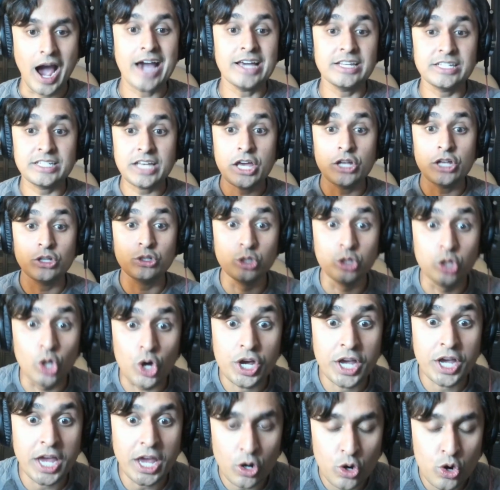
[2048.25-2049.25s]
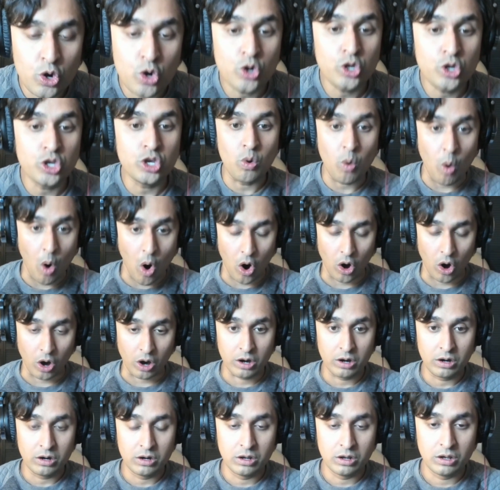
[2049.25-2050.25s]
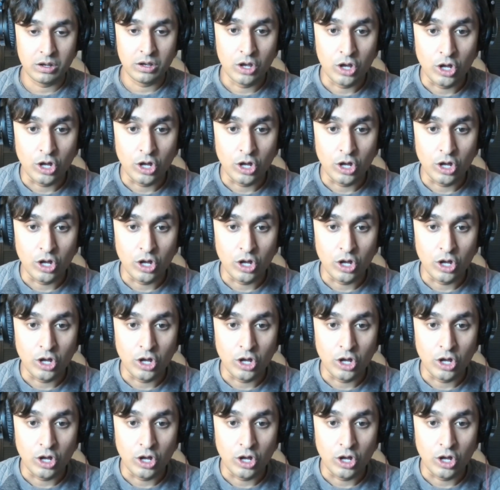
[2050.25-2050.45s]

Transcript: I say, look at who you are,